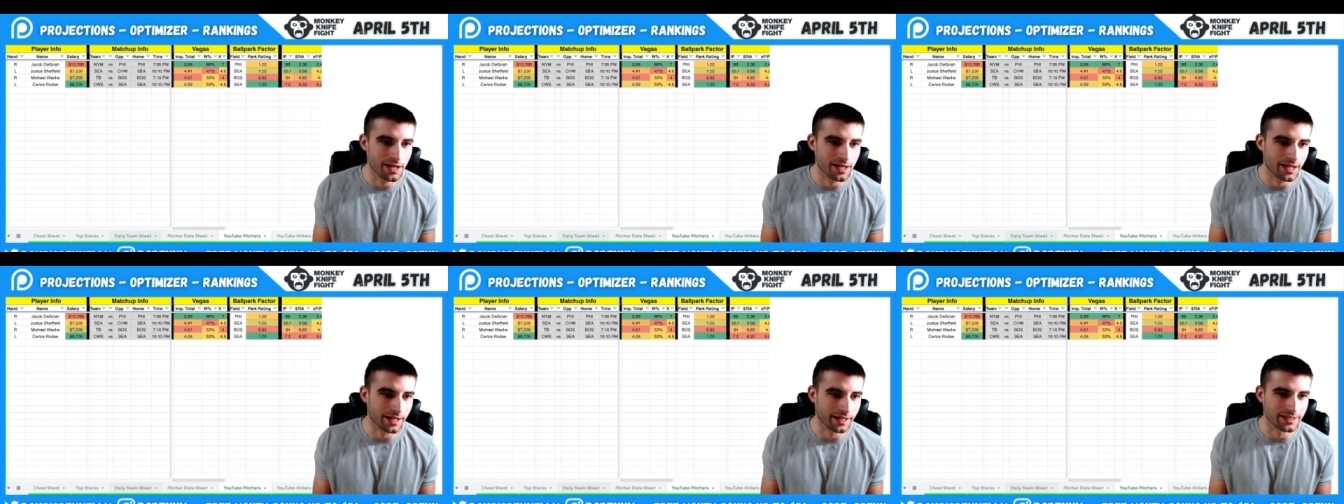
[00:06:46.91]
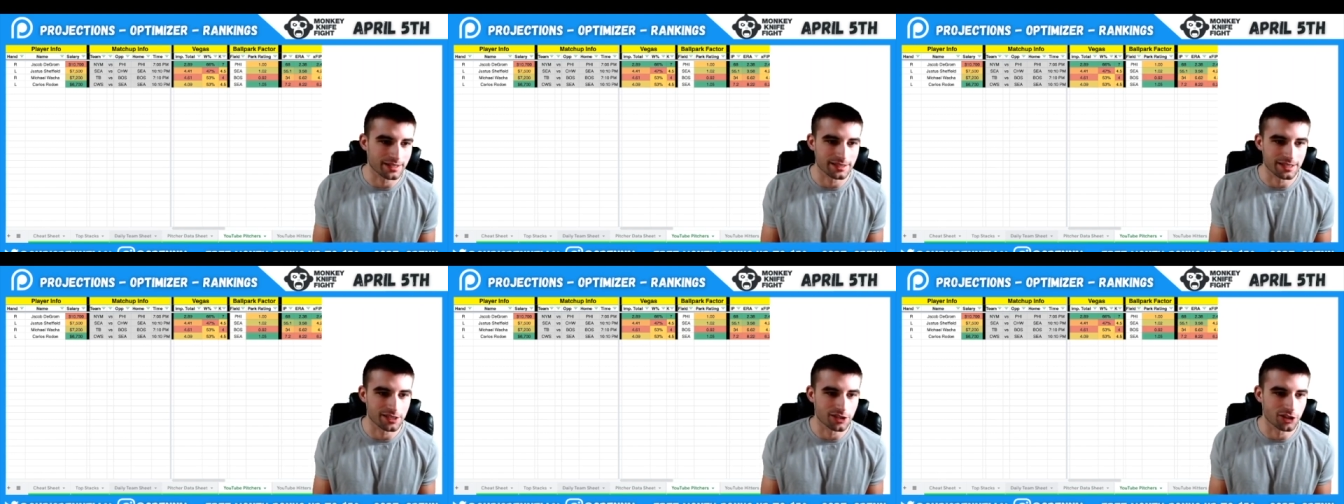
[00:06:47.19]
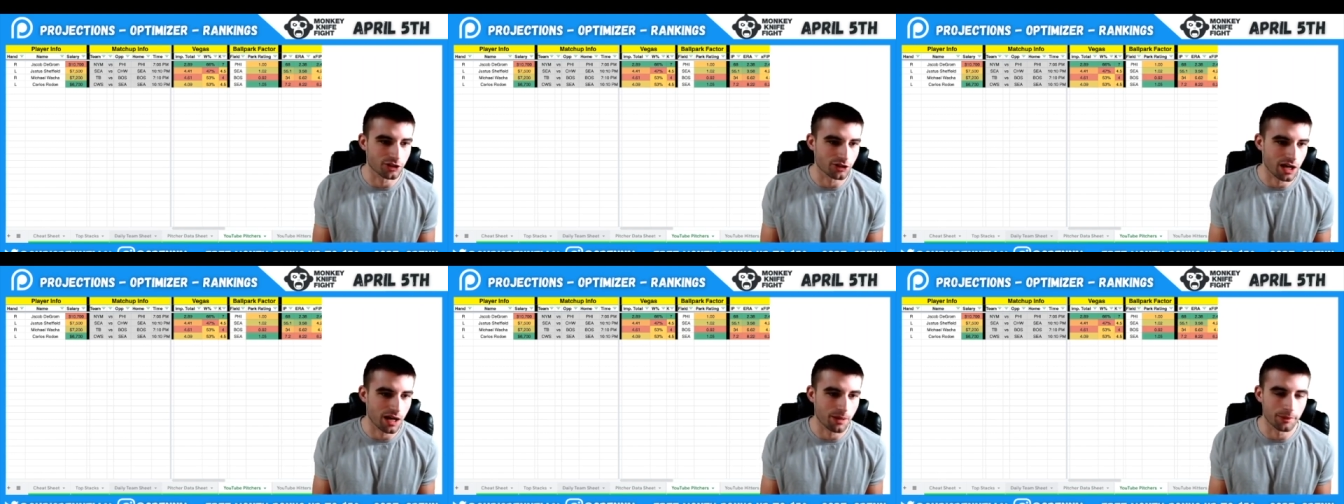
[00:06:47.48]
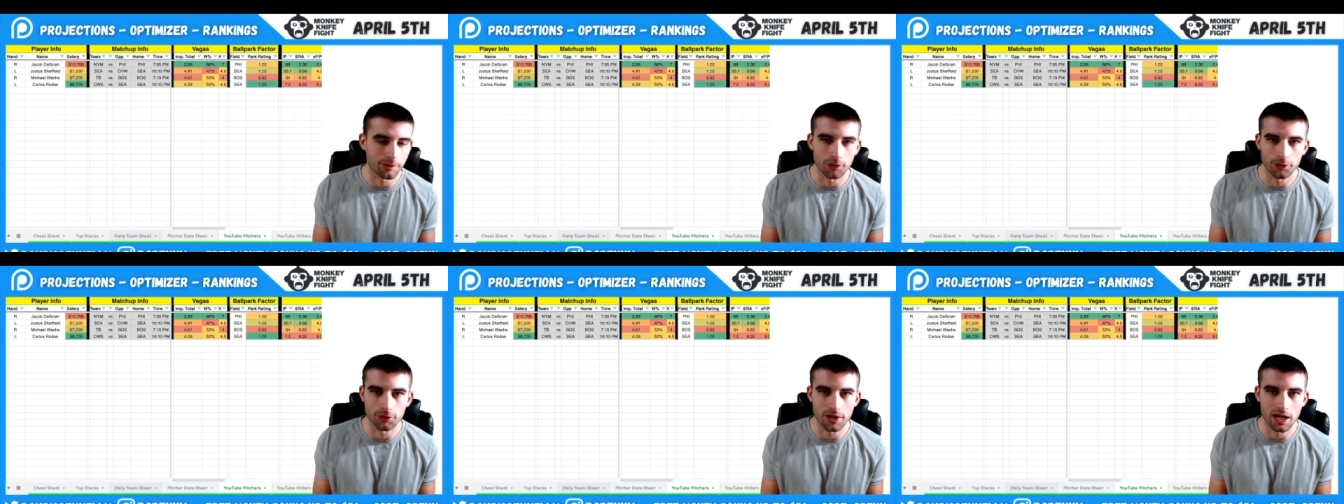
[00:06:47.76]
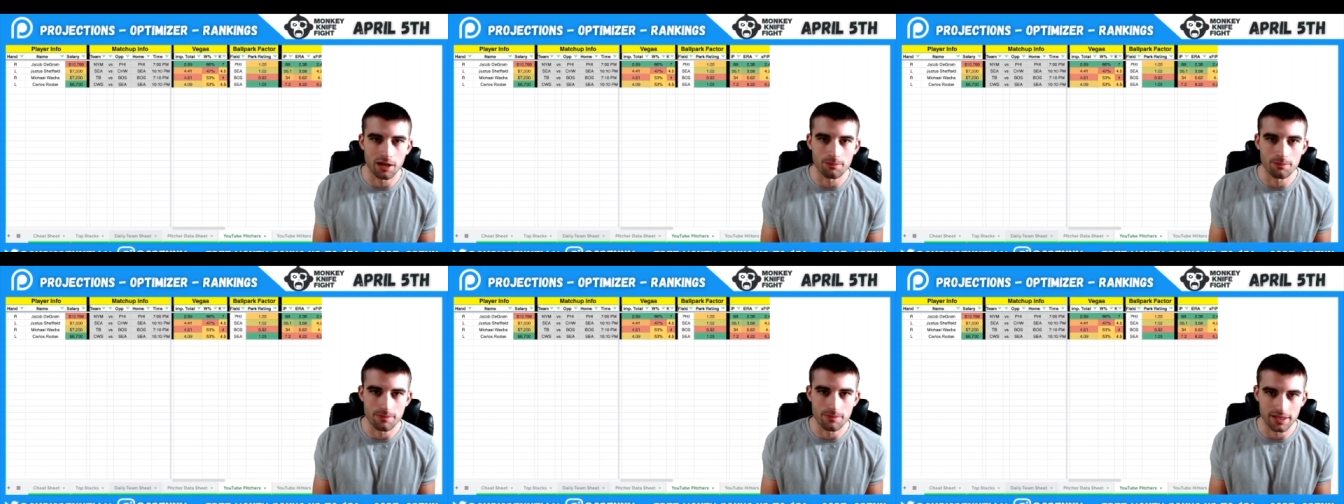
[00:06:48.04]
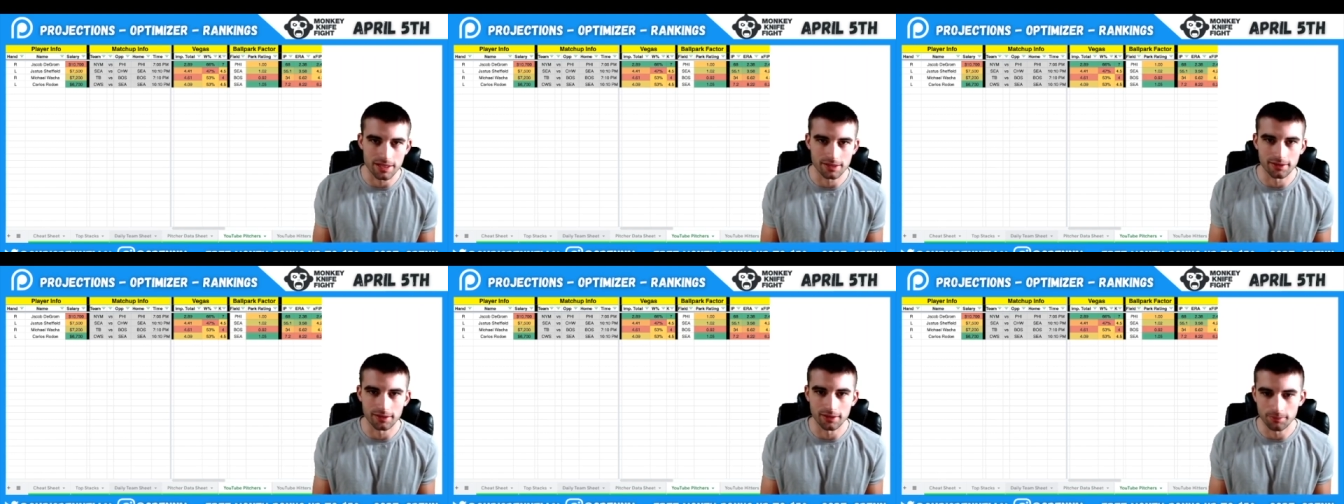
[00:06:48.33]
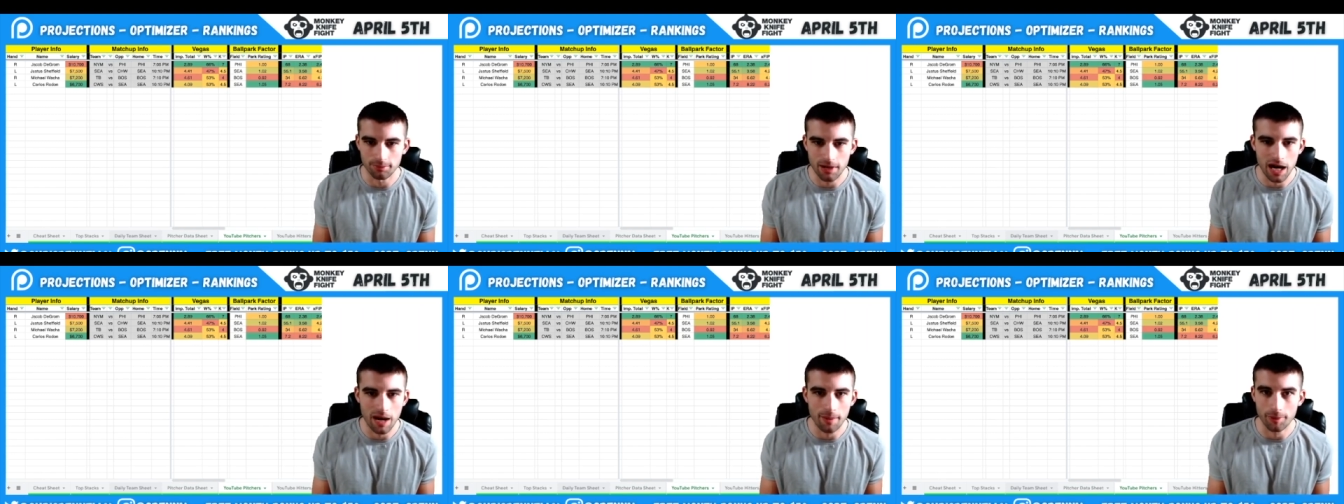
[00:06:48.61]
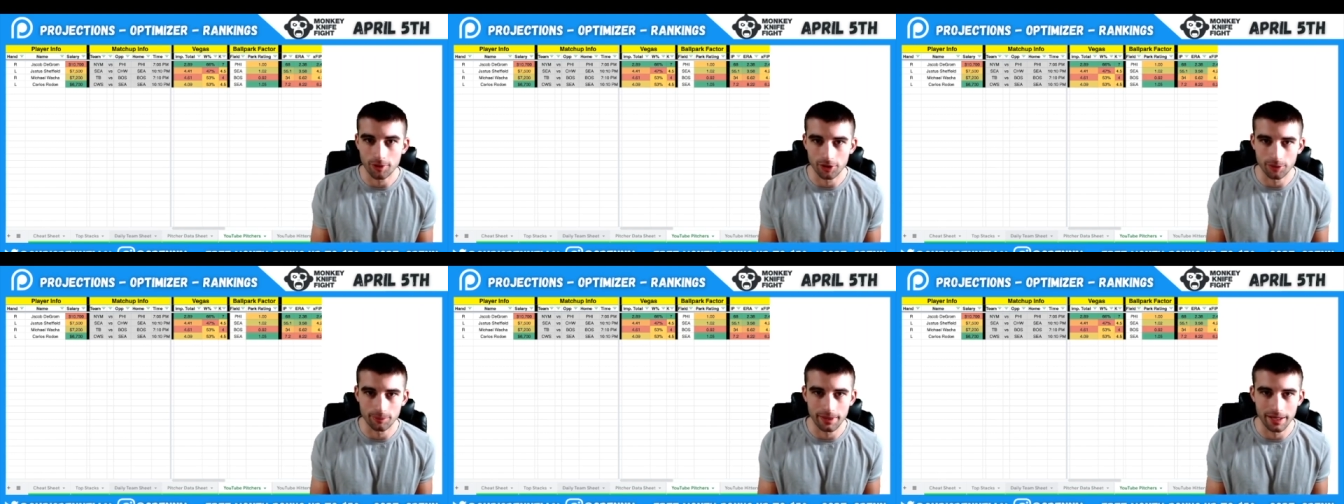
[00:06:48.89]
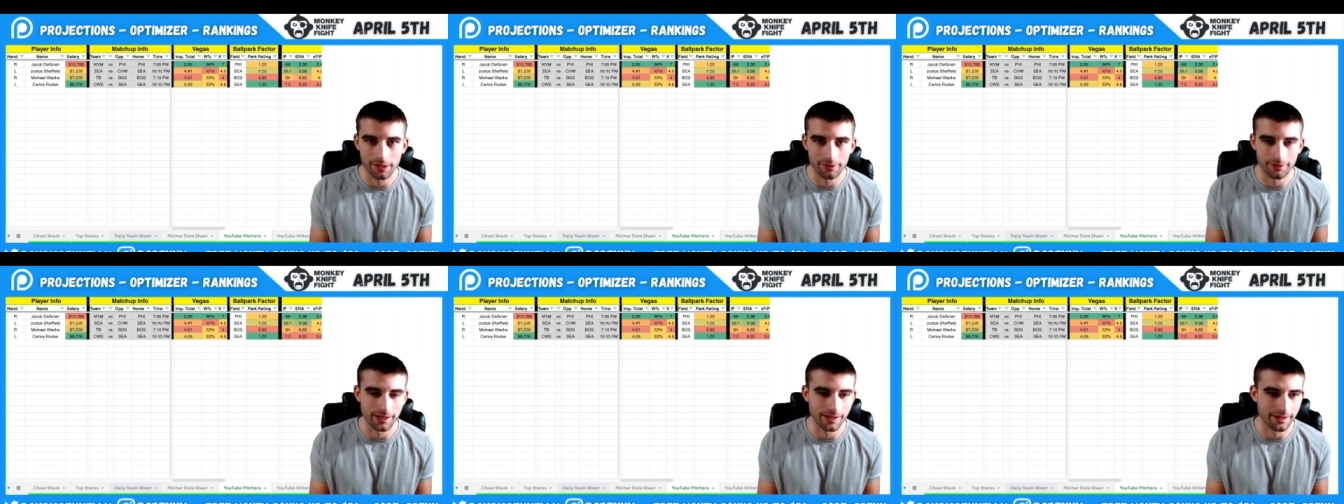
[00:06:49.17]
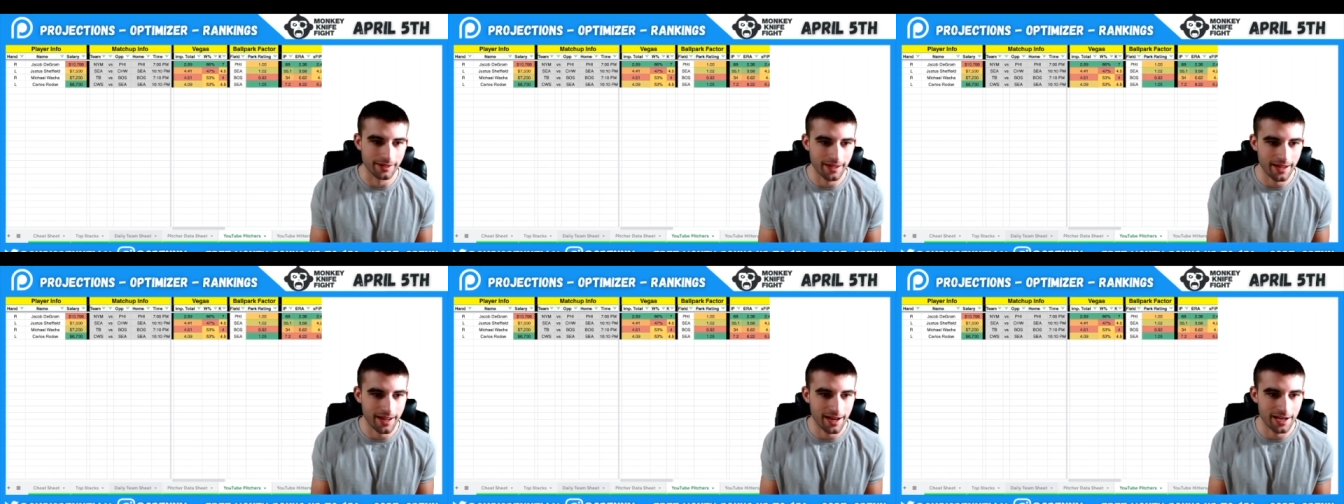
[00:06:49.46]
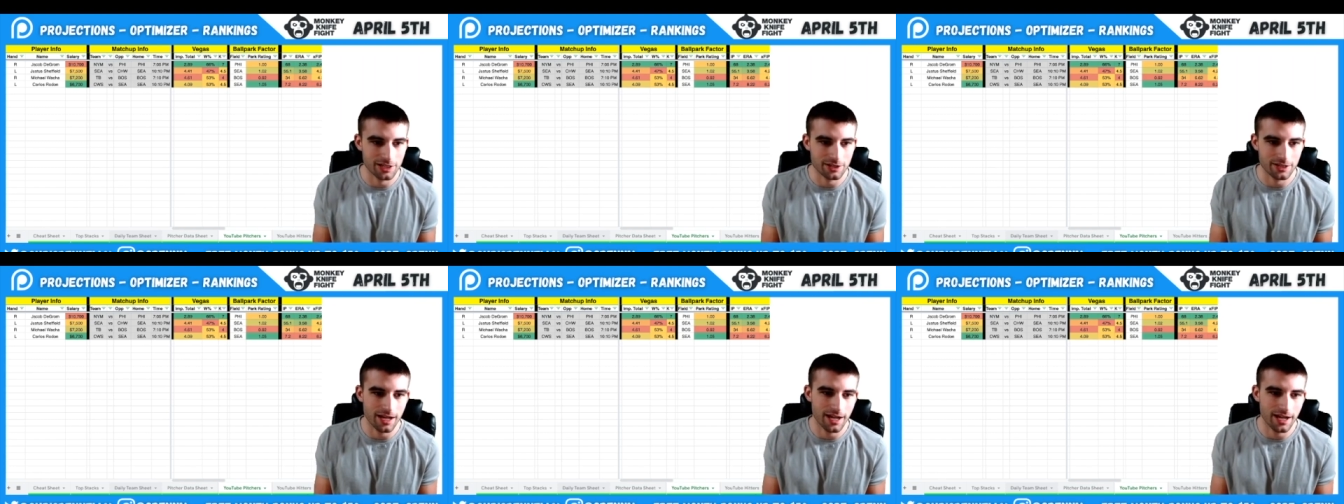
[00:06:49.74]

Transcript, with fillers: and I could see DeGrom and Rodon being the popular pairing in cash.